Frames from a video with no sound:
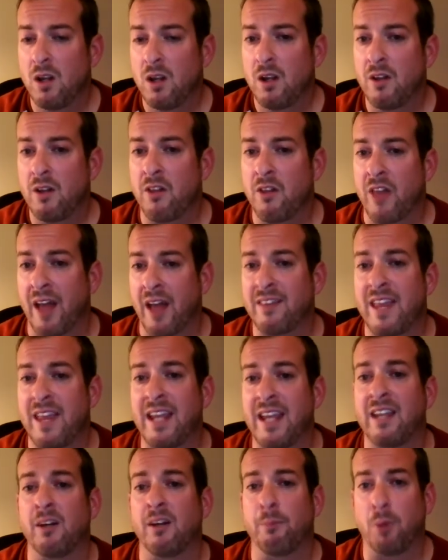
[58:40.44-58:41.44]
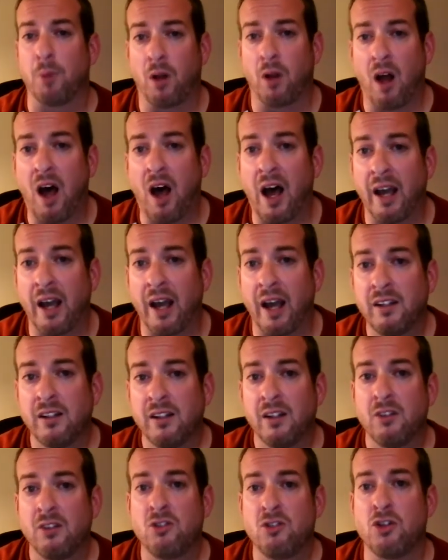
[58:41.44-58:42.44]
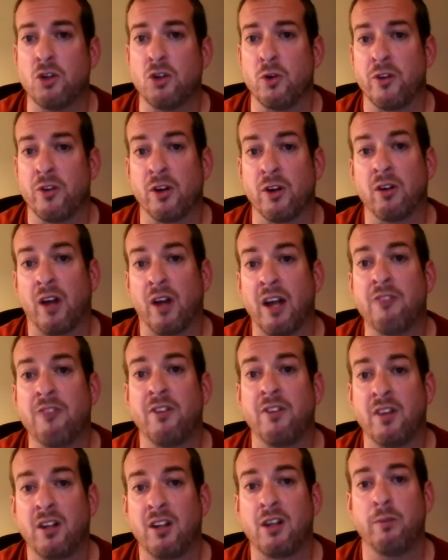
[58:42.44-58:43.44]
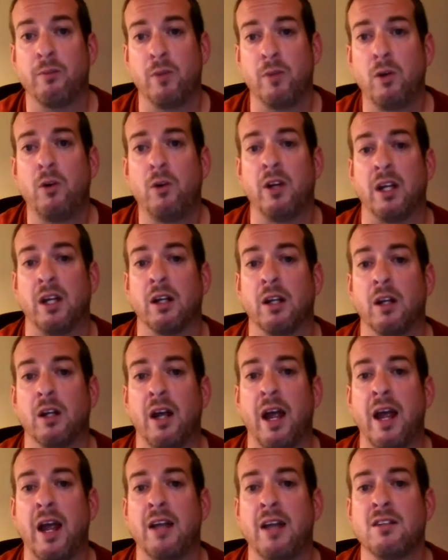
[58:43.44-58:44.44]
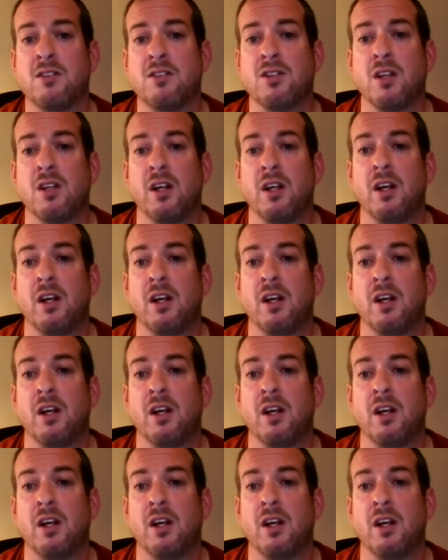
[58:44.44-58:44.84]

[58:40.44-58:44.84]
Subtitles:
that they can apply to their life in the community. And